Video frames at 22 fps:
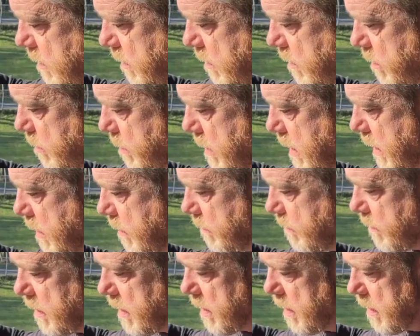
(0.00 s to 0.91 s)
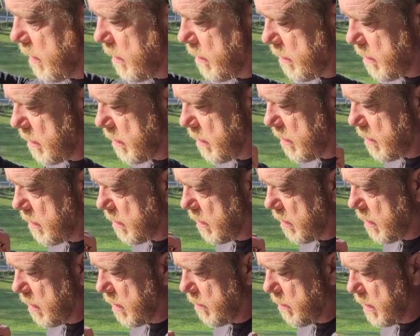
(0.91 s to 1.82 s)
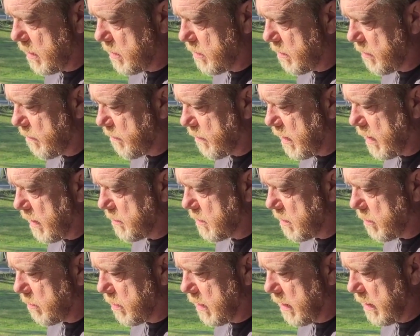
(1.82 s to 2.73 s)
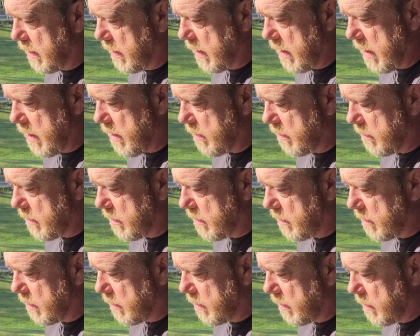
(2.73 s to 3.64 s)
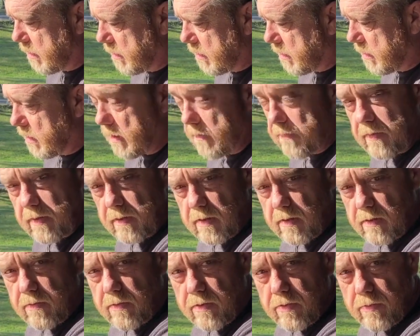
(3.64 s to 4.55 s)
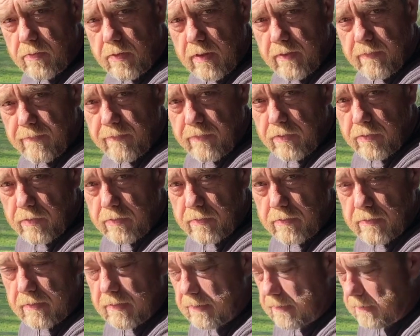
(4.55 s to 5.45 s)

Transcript: hear the bacon frying. Okay, make sure the flame's completely out. Definitely don't want to refuel.